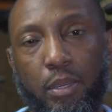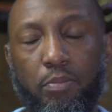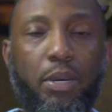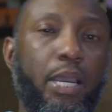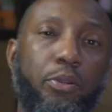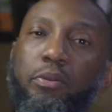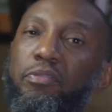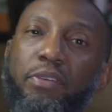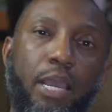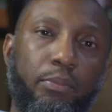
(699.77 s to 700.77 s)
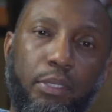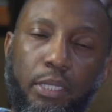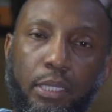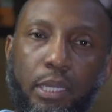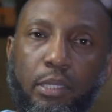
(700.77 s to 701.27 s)
my own
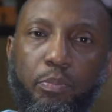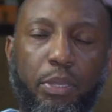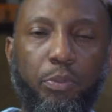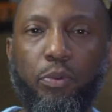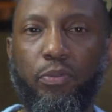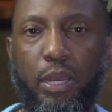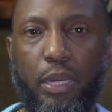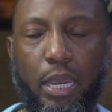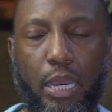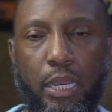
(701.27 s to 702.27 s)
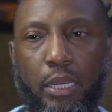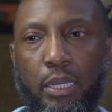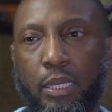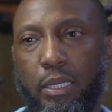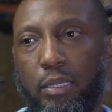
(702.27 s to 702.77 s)
family and the people that I
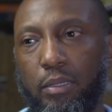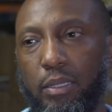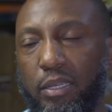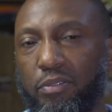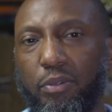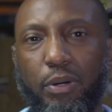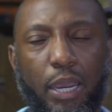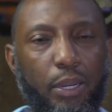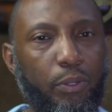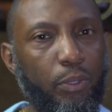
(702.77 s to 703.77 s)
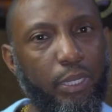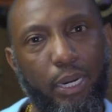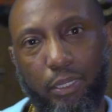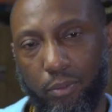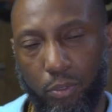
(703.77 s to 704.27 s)
live around or that
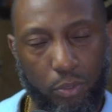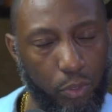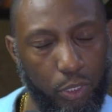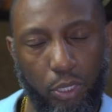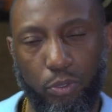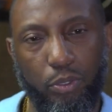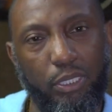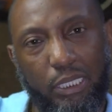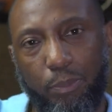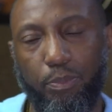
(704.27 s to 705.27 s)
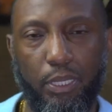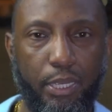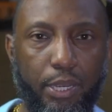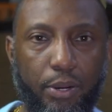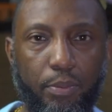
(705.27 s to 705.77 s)
I quote unquote deeply
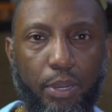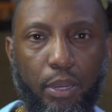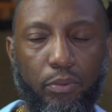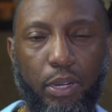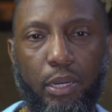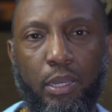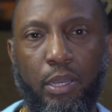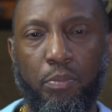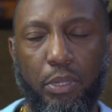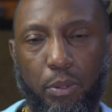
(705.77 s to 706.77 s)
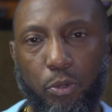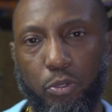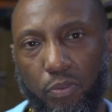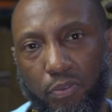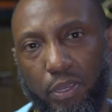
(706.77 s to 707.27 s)
care about, right? But I'm
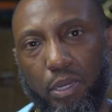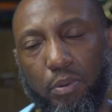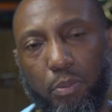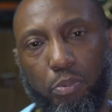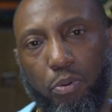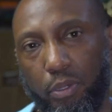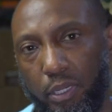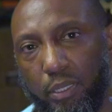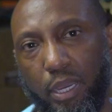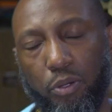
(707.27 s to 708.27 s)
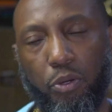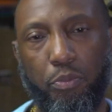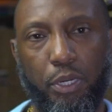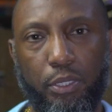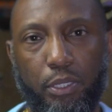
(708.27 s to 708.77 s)
also thinking about broadening that
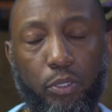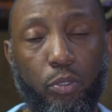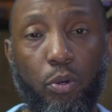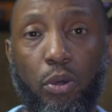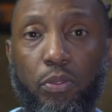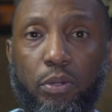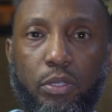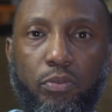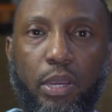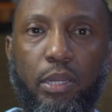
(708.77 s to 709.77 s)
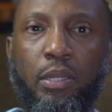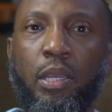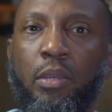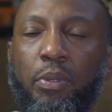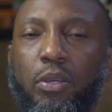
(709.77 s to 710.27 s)
community to others, right?
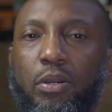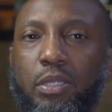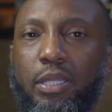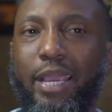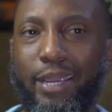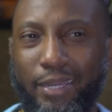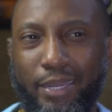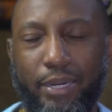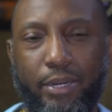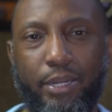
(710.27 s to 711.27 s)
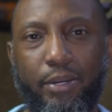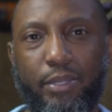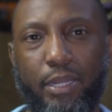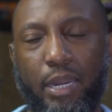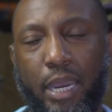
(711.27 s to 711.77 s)
Because the idea here
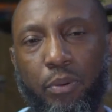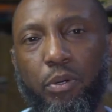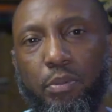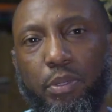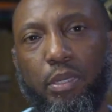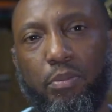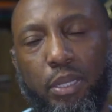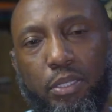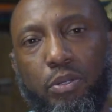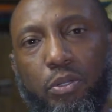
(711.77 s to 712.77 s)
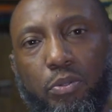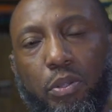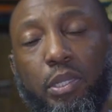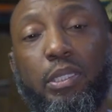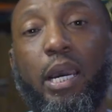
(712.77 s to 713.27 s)
is that I want to be a blessing unto
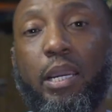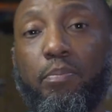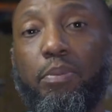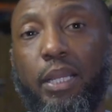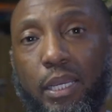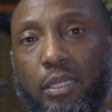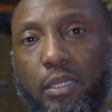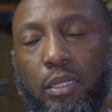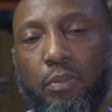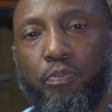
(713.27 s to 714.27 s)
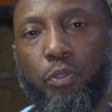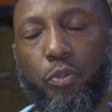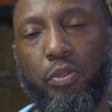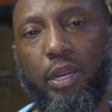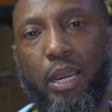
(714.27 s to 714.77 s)
others. I am blessed
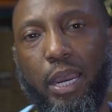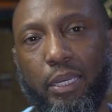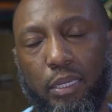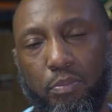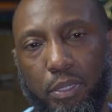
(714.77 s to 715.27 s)
so that I can